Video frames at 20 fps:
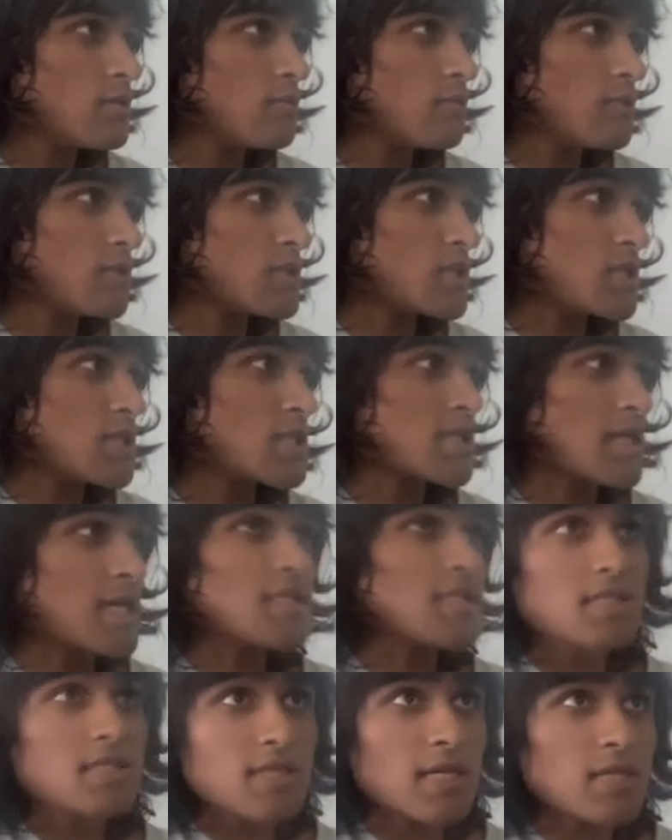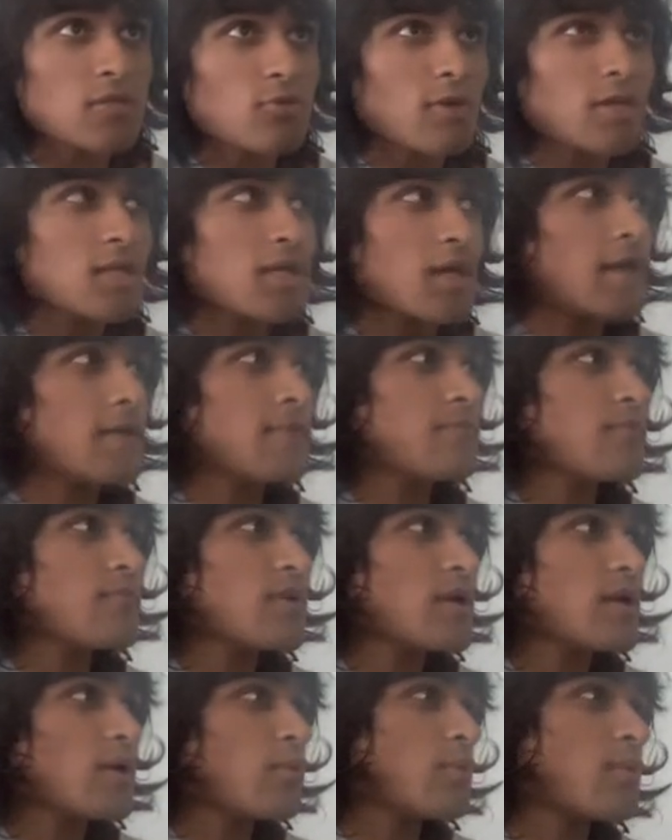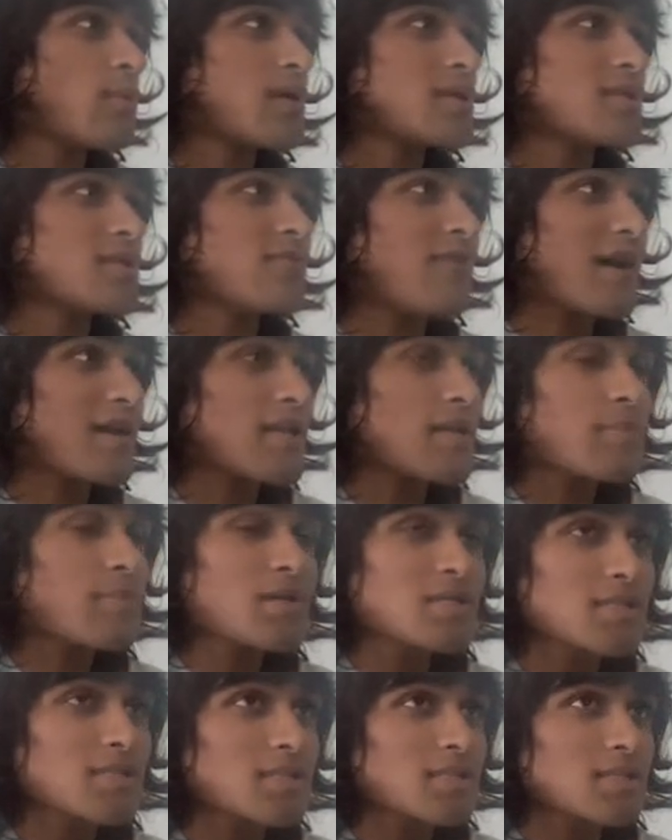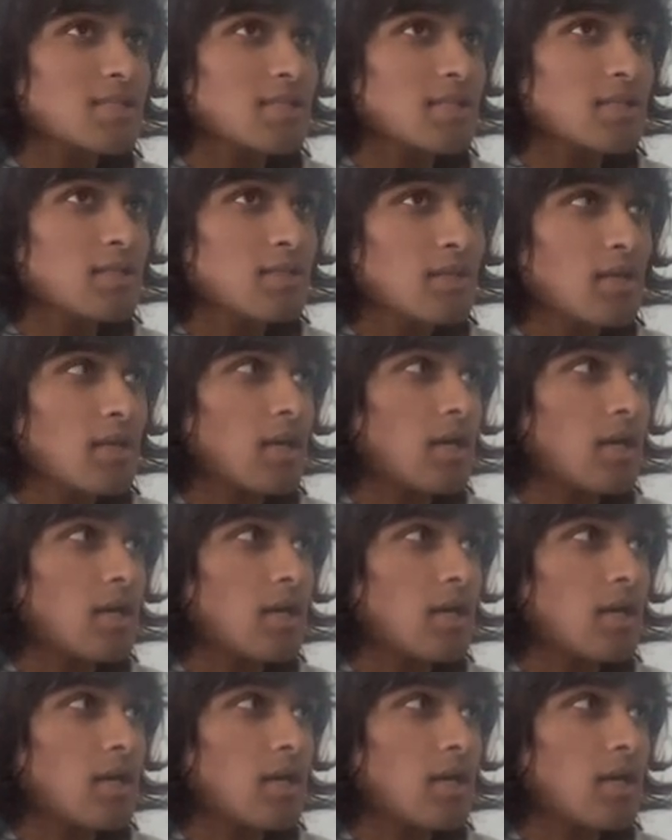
which in this case is 829, we want to divide that by 16